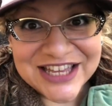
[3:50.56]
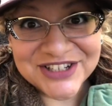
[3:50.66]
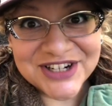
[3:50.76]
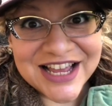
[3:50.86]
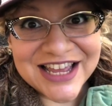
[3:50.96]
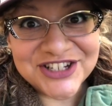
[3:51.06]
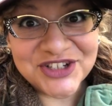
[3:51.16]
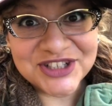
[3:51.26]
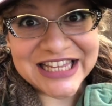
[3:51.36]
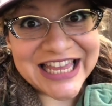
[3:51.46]
Yesterday,
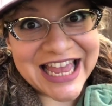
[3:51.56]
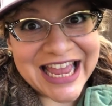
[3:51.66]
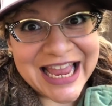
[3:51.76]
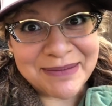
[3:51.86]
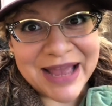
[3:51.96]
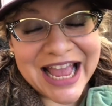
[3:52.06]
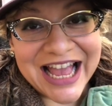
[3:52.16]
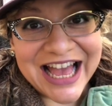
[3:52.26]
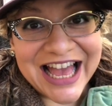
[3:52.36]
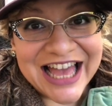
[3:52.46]
Julie came
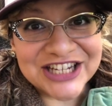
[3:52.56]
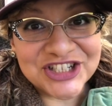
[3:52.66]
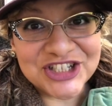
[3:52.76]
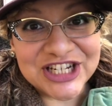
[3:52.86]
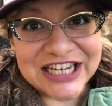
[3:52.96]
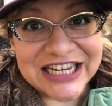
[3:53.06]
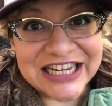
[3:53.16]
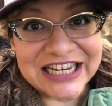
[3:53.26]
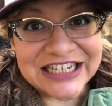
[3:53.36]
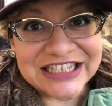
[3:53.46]
and
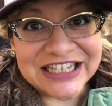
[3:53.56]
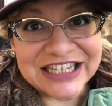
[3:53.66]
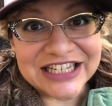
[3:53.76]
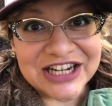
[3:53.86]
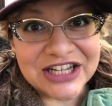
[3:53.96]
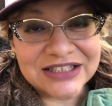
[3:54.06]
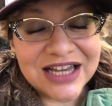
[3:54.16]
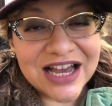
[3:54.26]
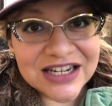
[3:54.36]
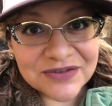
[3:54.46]
she did a
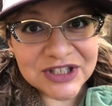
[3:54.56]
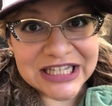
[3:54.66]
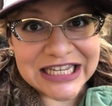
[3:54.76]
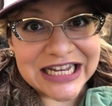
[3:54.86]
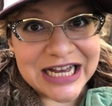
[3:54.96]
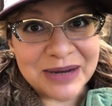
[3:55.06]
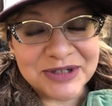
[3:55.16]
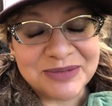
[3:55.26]
ton of cleanup.